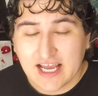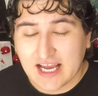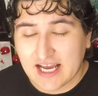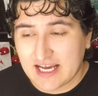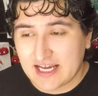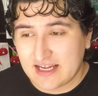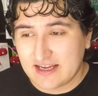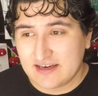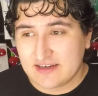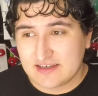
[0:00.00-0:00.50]

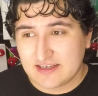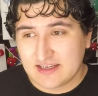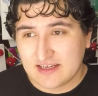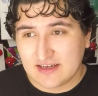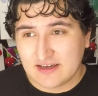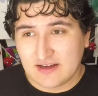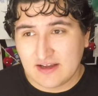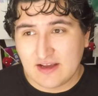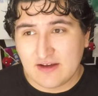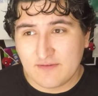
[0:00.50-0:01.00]
And
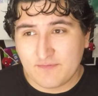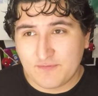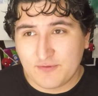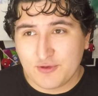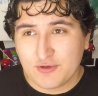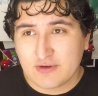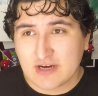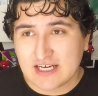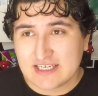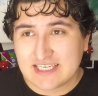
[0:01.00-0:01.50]
if
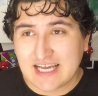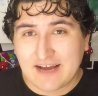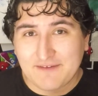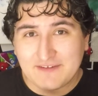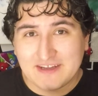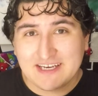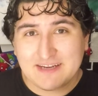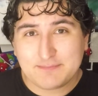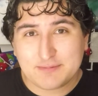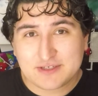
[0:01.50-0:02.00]
you guys have
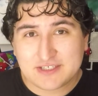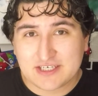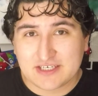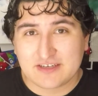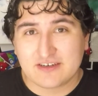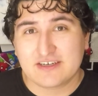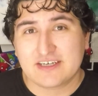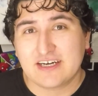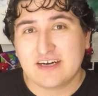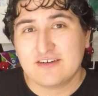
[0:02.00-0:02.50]
any
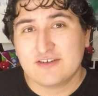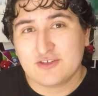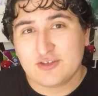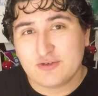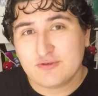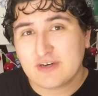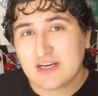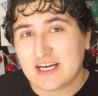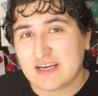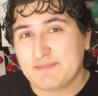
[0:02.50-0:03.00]
particular characters
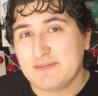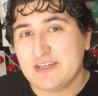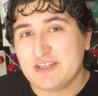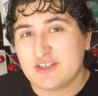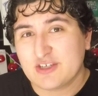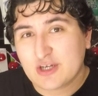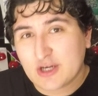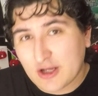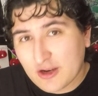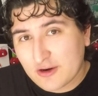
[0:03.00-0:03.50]
you would like me
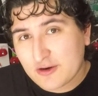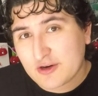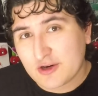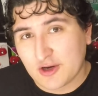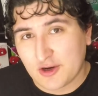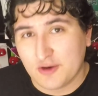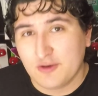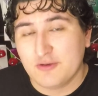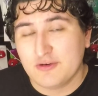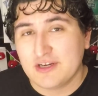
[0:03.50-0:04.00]
to color
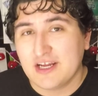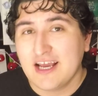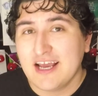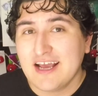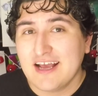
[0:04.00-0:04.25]
code,